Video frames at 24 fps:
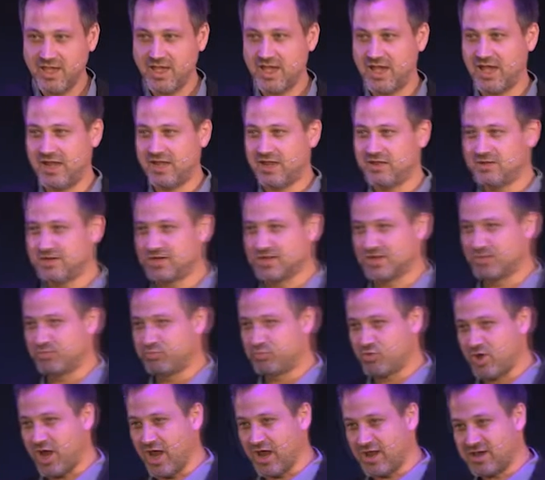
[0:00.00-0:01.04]
Hello, little
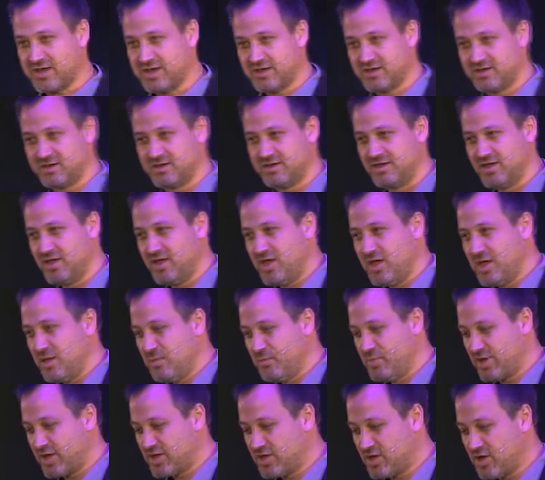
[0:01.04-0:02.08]
brick.
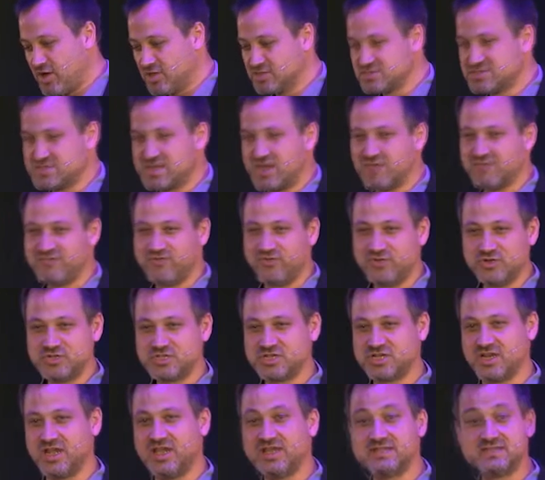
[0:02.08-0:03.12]
Because
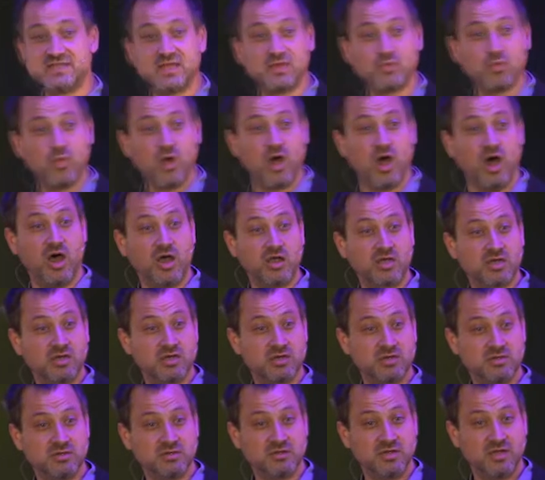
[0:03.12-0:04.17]
unfortunately, it didn't work.
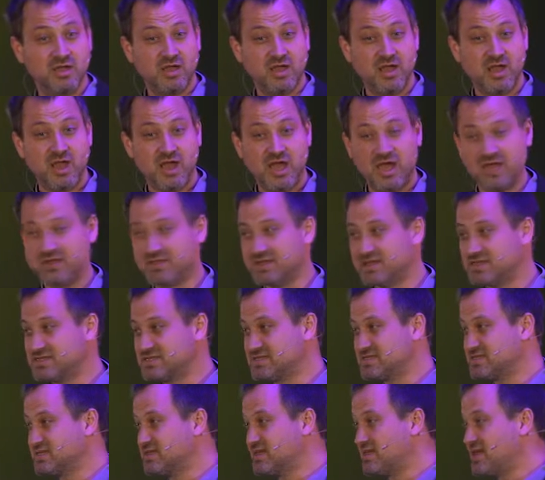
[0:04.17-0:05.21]
And
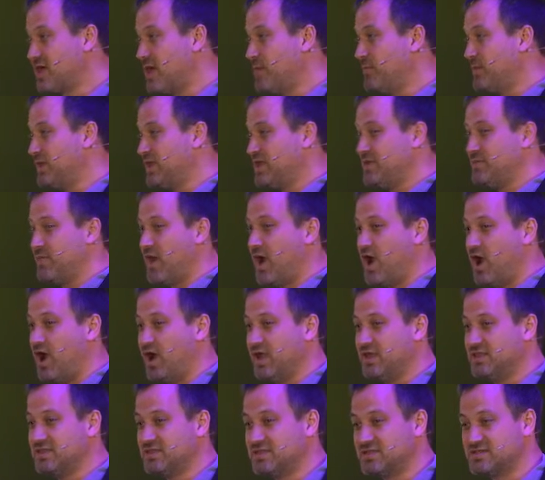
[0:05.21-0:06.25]
this, the company
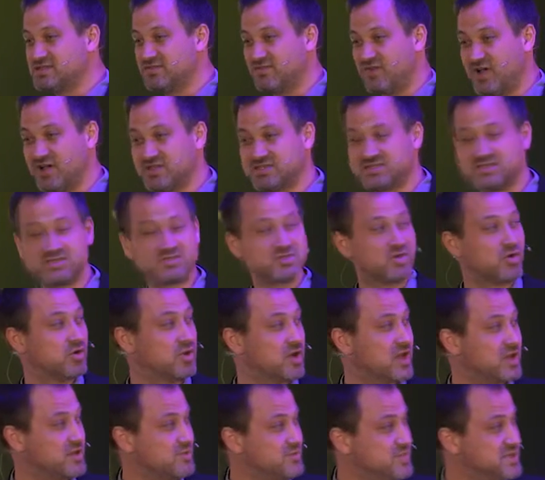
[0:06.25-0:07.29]
behind the device has gone
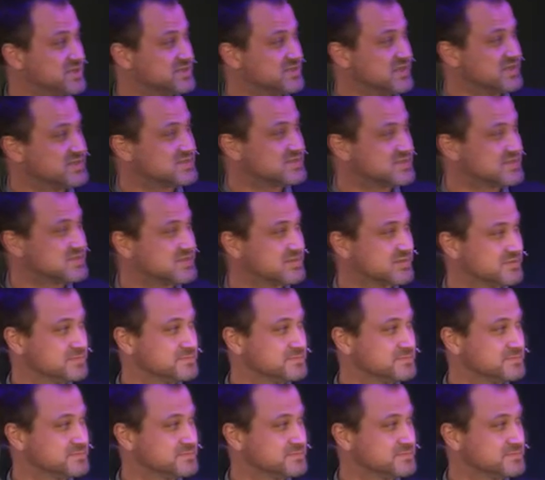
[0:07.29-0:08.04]
out of business.